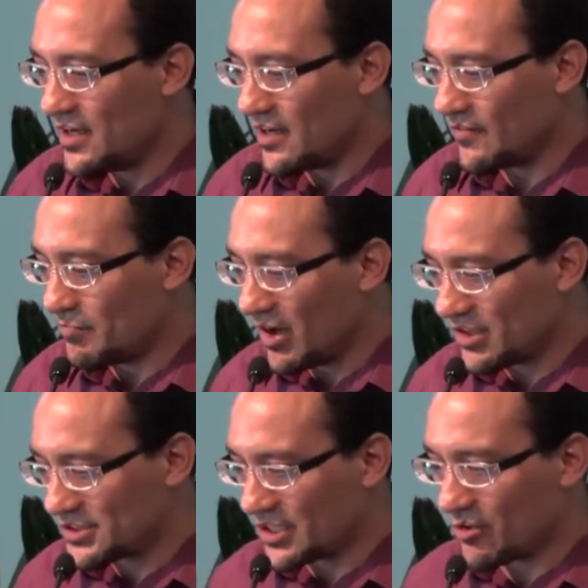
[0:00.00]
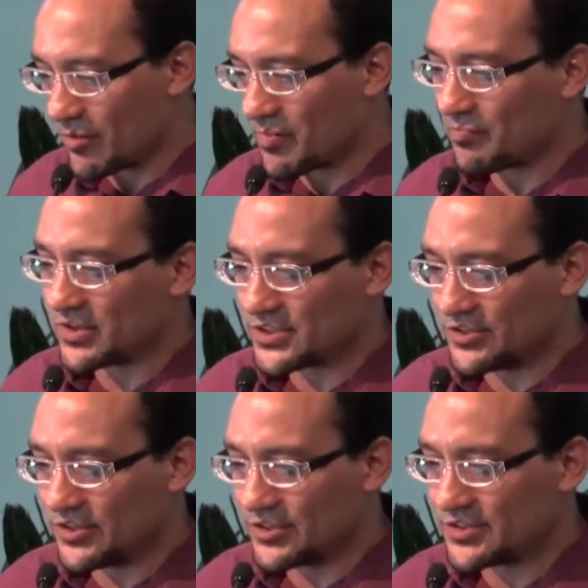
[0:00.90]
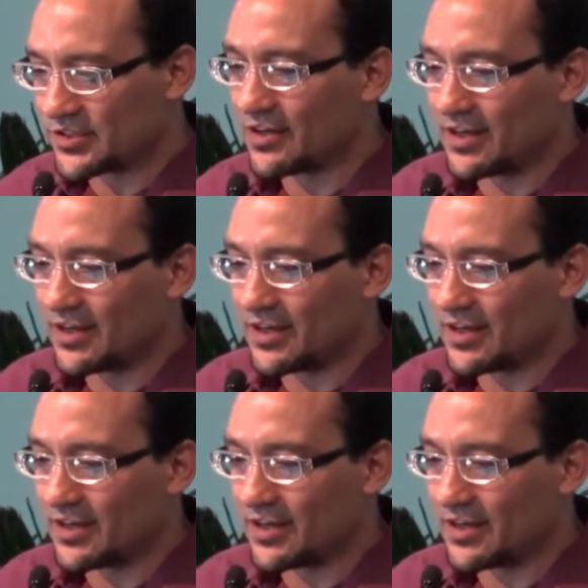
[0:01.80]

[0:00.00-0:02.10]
of abolishing corporate personhood sort of